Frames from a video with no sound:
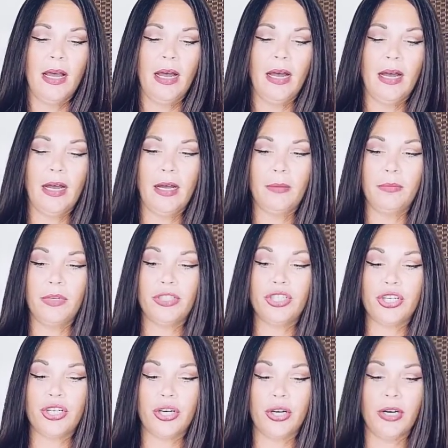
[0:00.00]

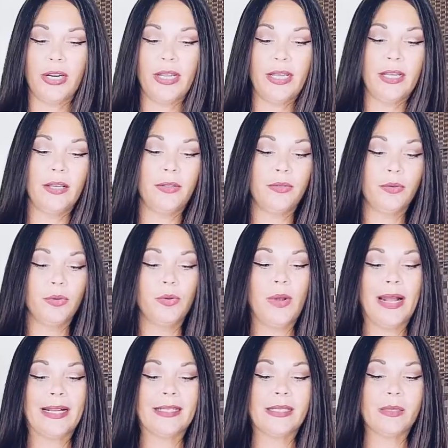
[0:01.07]
maturing through
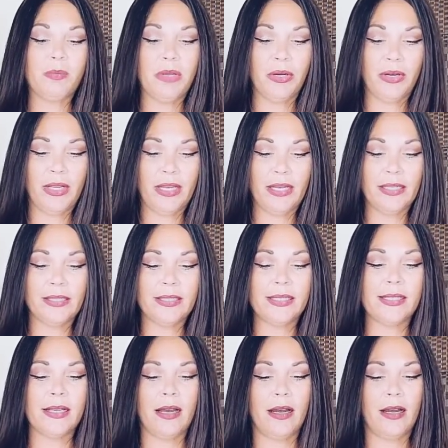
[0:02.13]

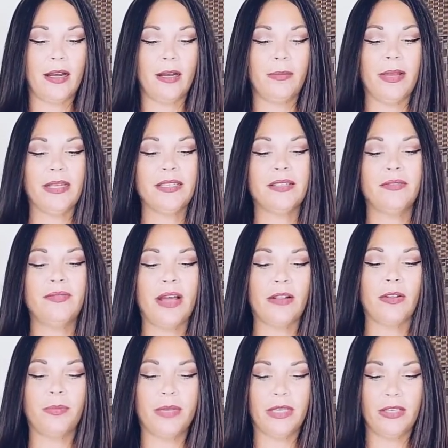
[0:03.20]
experience, and
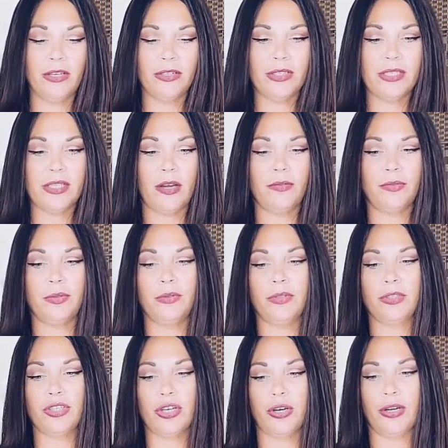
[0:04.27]
developing yourself through
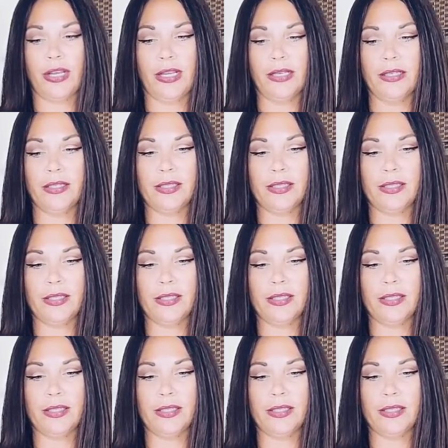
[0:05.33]
the journey.